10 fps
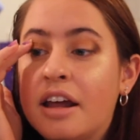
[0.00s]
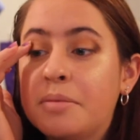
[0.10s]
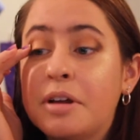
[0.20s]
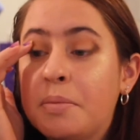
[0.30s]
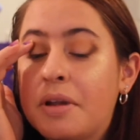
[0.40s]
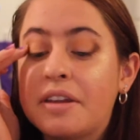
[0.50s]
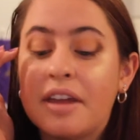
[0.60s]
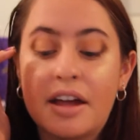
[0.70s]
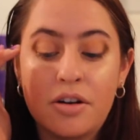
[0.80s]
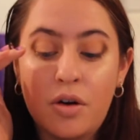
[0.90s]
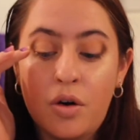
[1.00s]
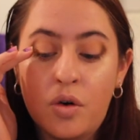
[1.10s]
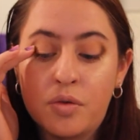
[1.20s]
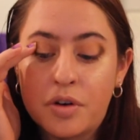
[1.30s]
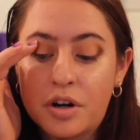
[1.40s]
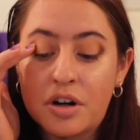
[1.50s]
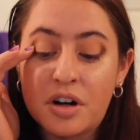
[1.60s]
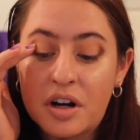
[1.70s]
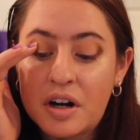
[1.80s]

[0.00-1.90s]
am gonna blend that over